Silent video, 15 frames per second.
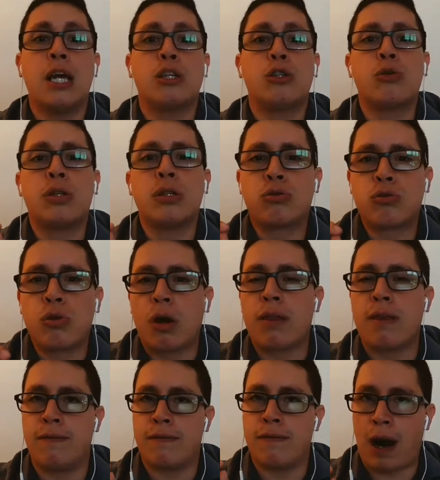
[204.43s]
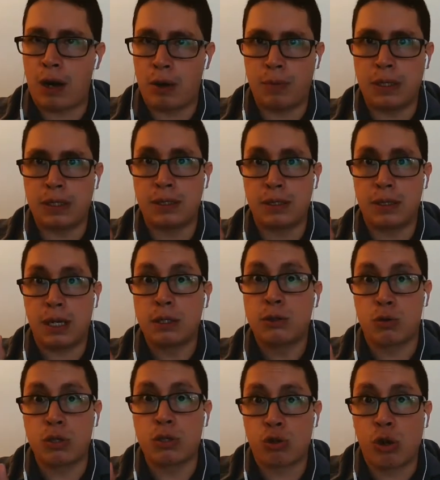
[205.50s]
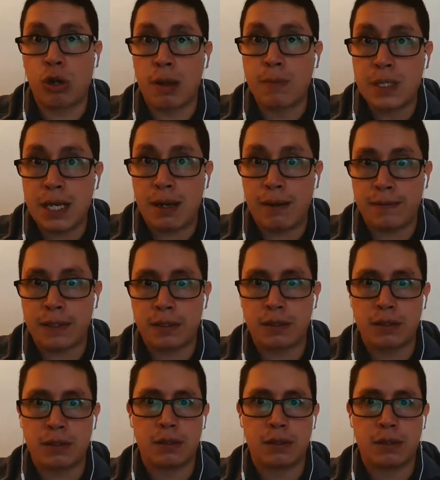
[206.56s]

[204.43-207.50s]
to destroy the environment and to destroy themselves.